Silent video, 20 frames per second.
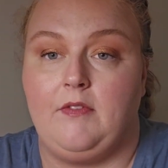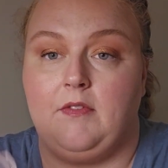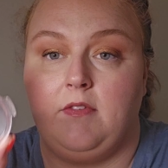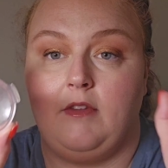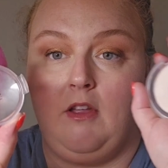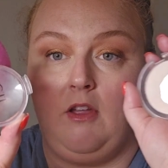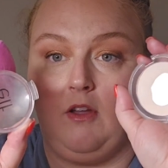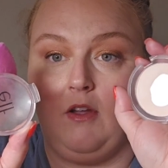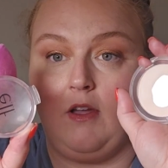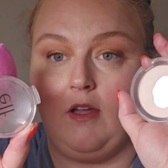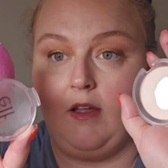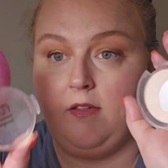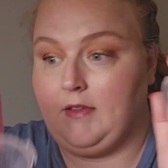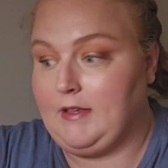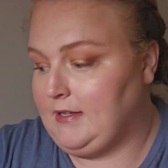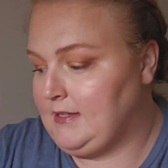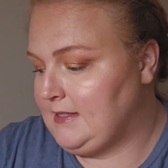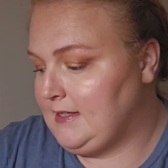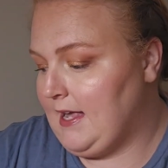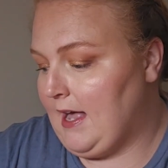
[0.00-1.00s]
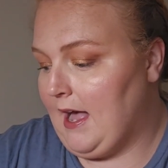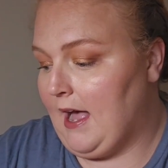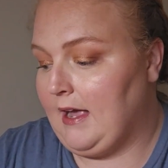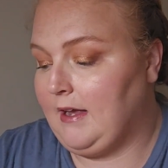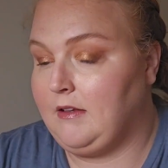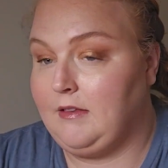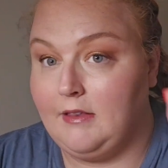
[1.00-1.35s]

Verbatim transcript: Look, this is how I